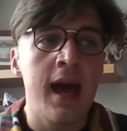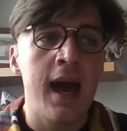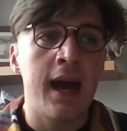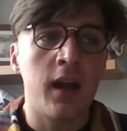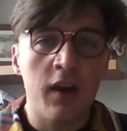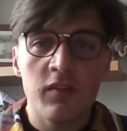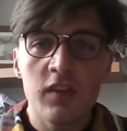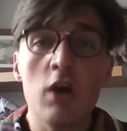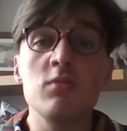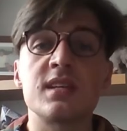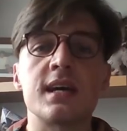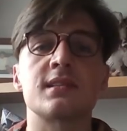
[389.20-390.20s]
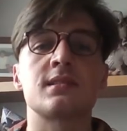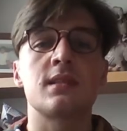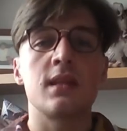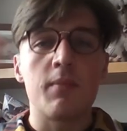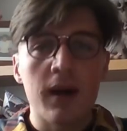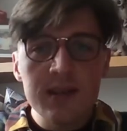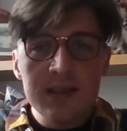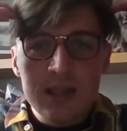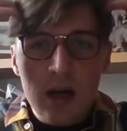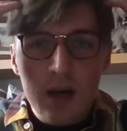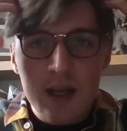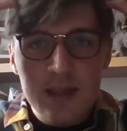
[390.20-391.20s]
And I've noticed that my
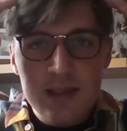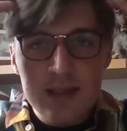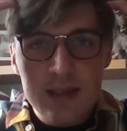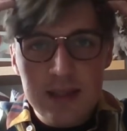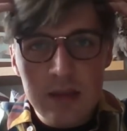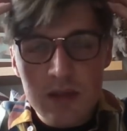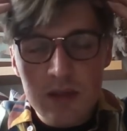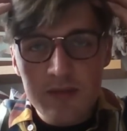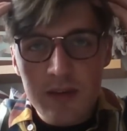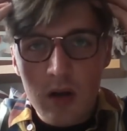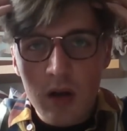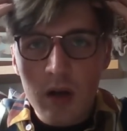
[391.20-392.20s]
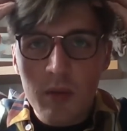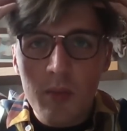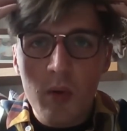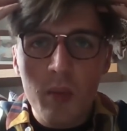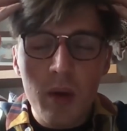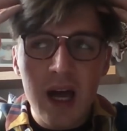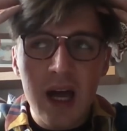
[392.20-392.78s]
sides seem to feel a little more, a